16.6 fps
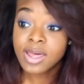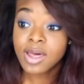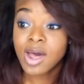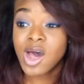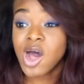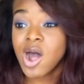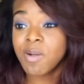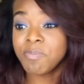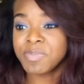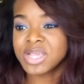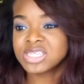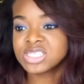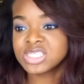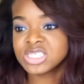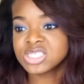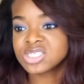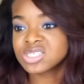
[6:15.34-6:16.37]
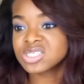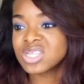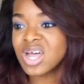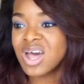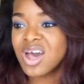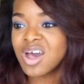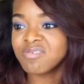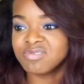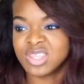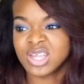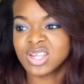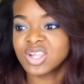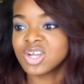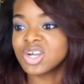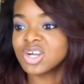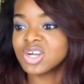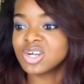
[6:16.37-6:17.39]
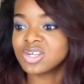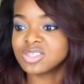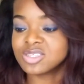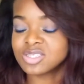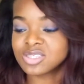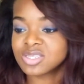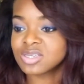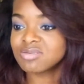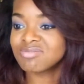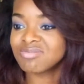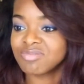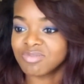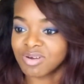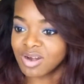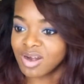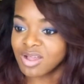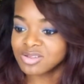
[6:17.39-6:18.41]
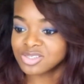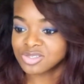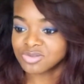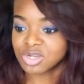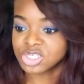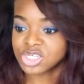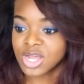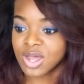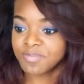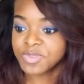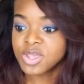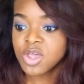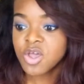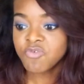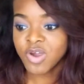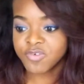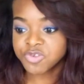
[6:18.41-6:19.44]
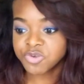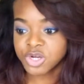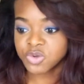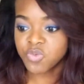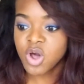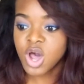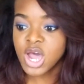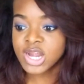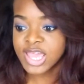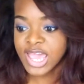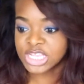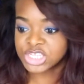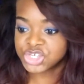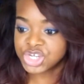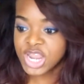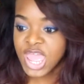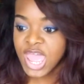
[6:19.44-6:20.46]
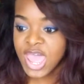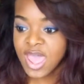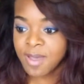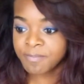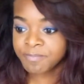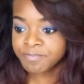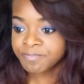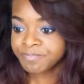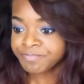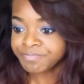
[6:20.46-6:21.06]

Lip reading: Macy's stuff, Dillard's. Where else do I shop? Forever 21, H&M,